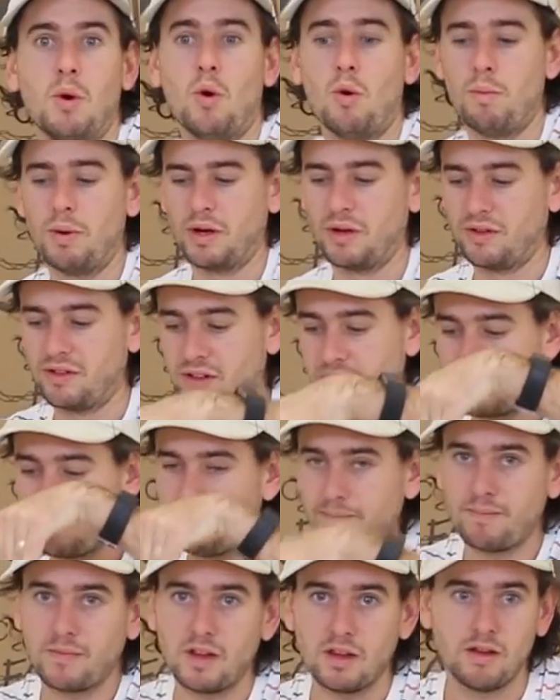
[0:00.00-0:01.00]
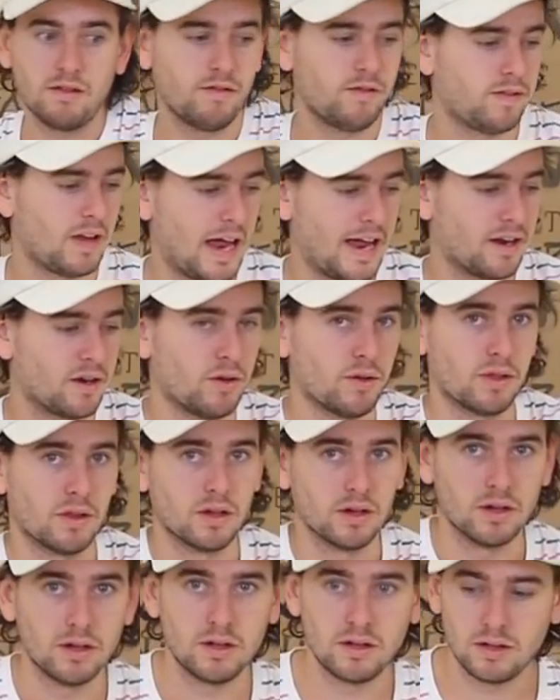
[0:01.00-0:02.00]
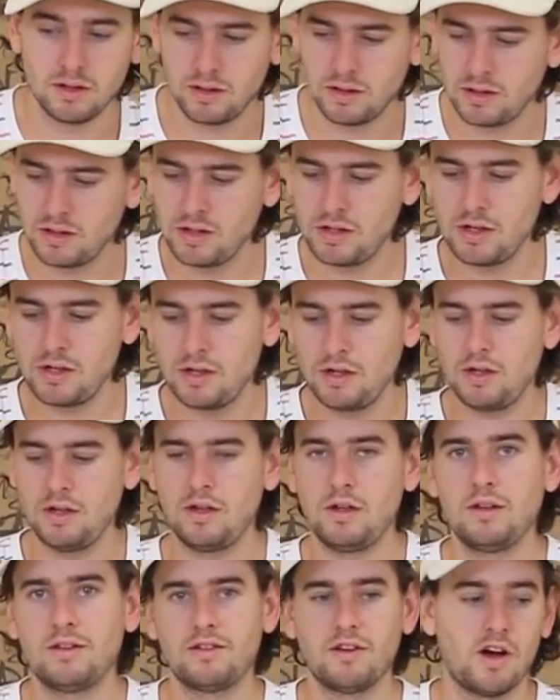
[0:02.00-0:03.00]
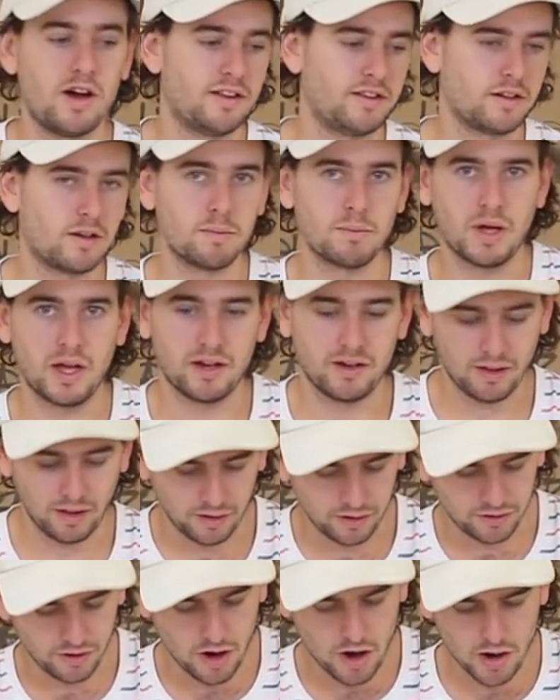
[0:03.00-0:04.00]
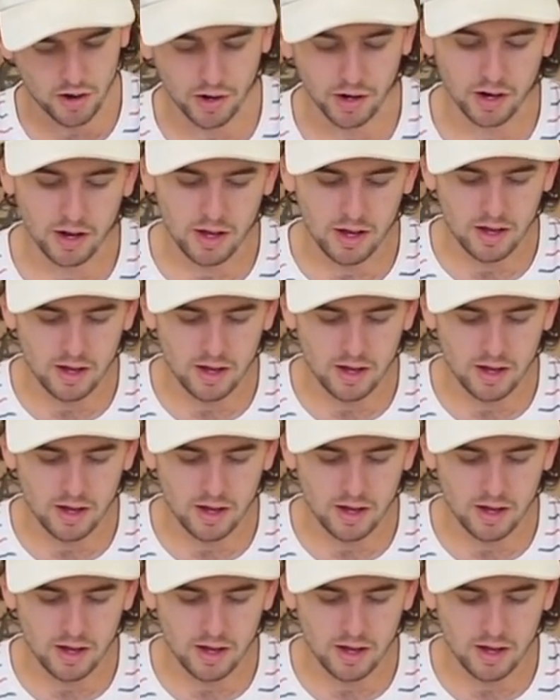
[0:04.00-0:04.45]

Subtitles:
more because it's flat on the sides compared to the Siren.